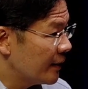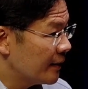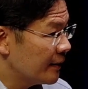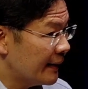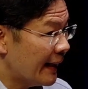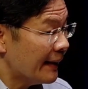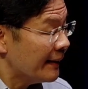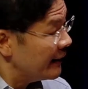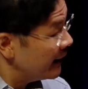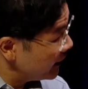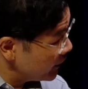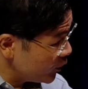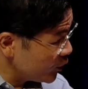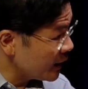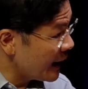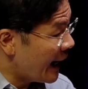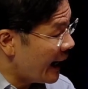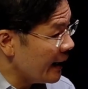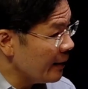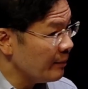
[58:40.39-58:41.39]
That takes
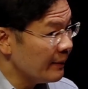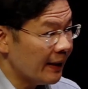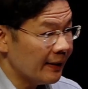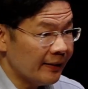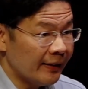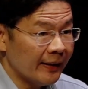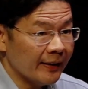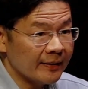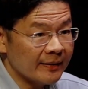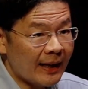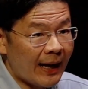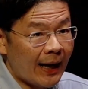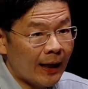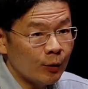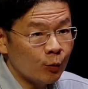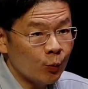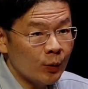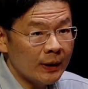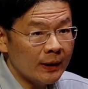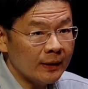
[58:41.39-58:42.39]
time, that takes
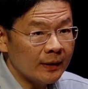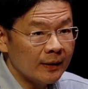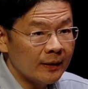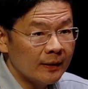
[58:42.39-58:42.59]
hard work,